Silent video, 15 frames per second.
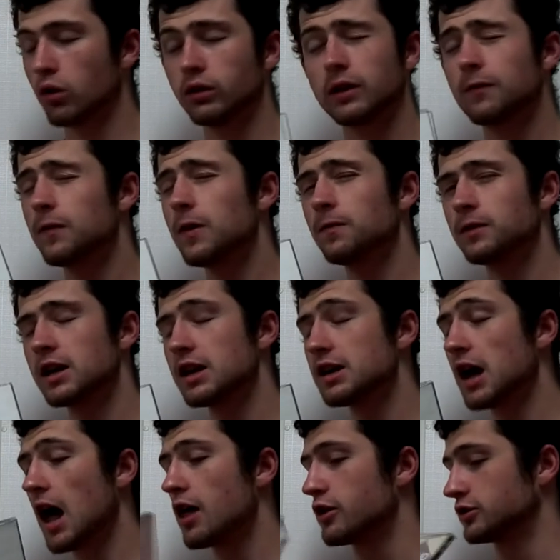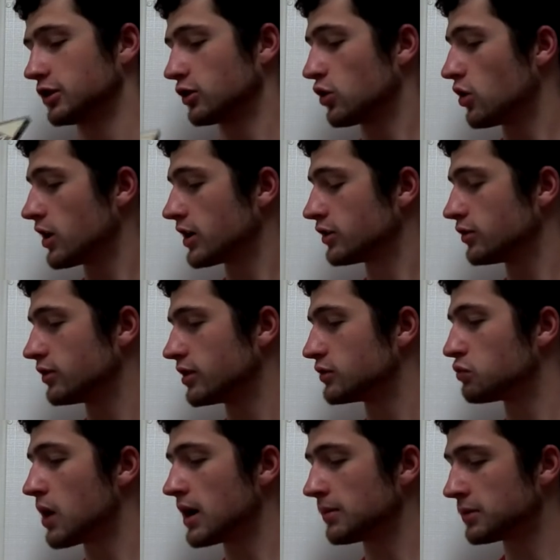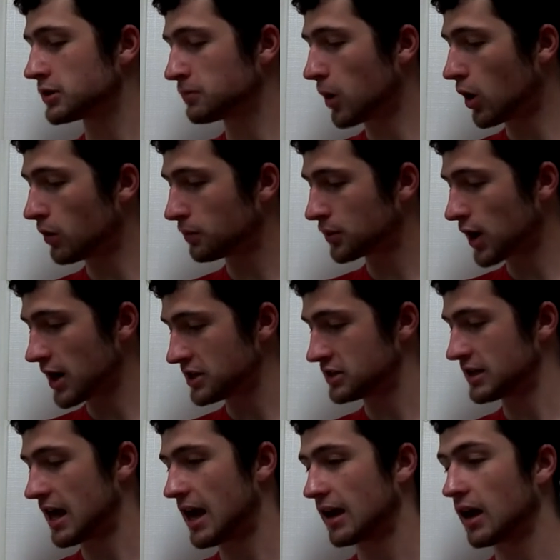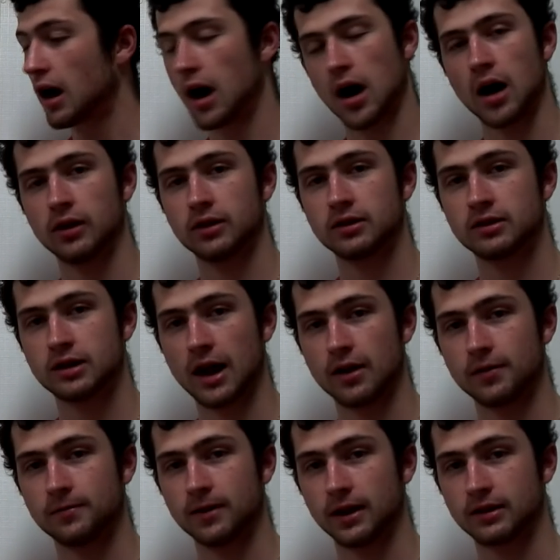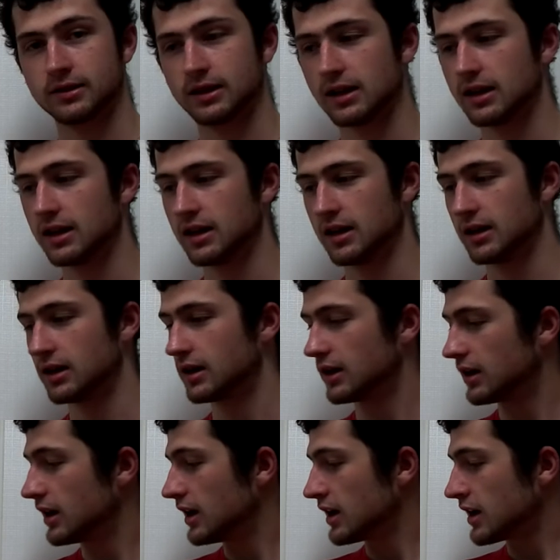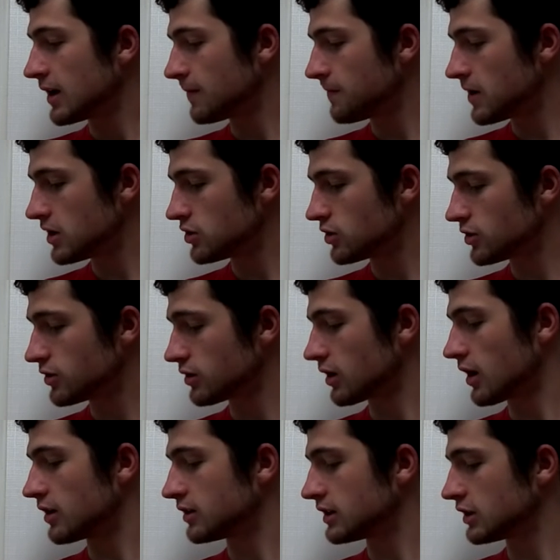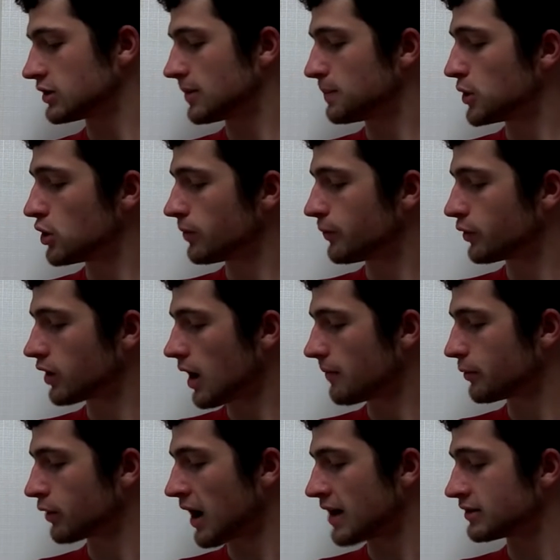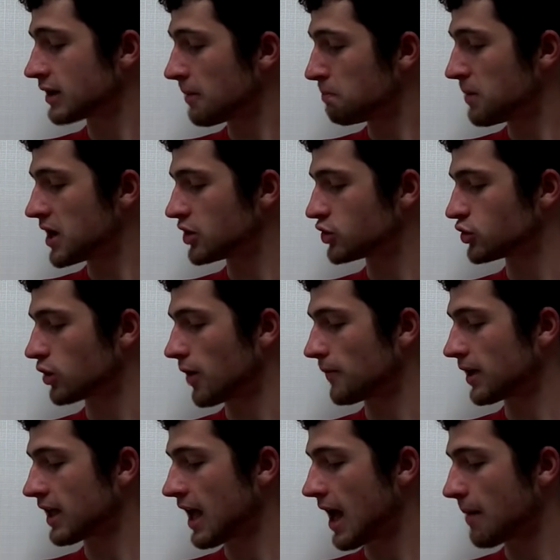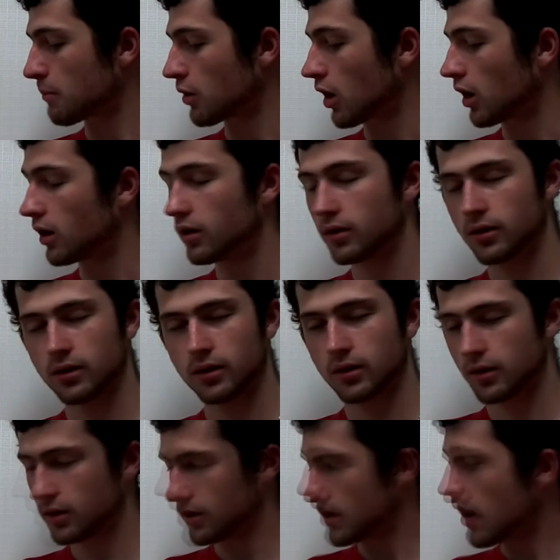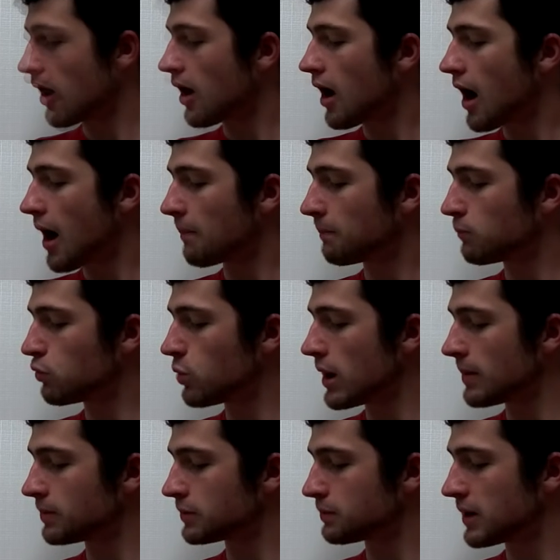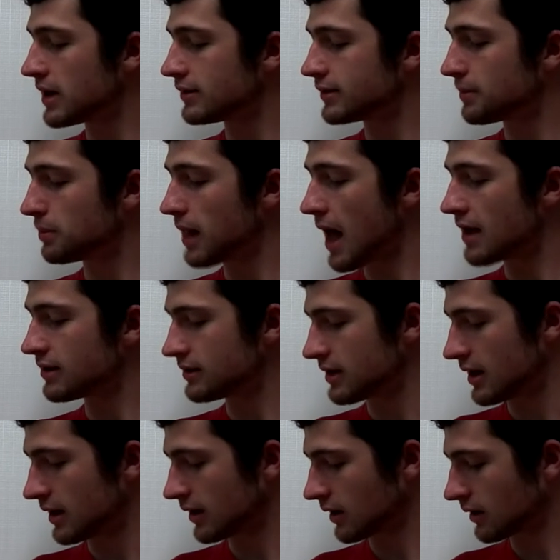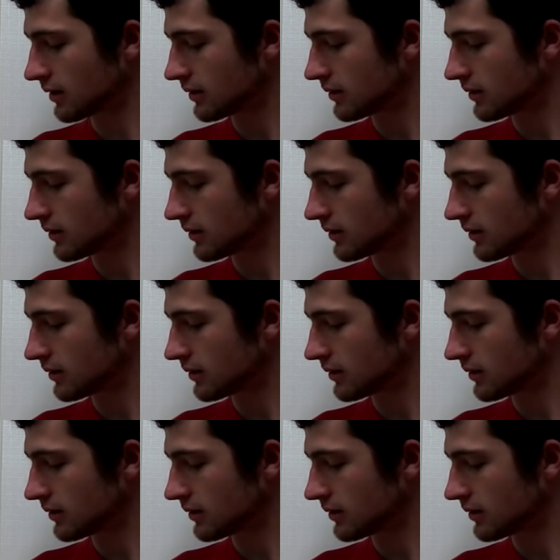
Only $15 according to this one small price tag on the Sound Effect CD. It features such a beautiful cover as a picture of a camera, a ripped piece of plastic,